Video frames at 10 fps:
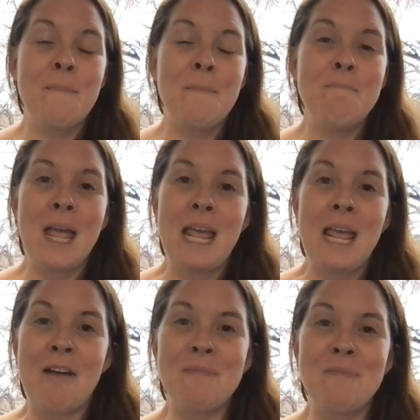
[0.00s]
may
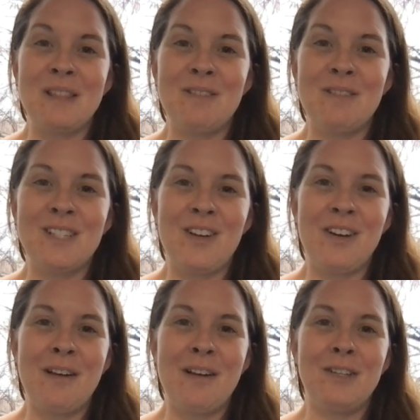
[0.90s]
have been the
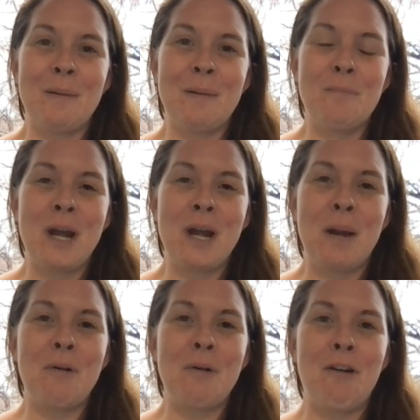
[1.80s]
result of some
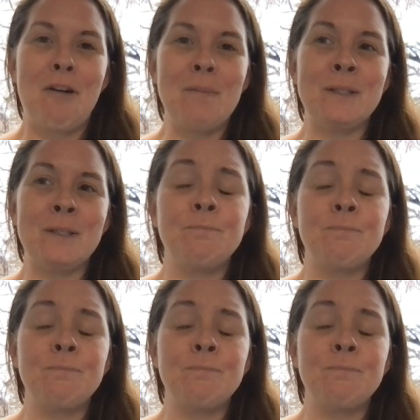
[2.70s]
breeding programs,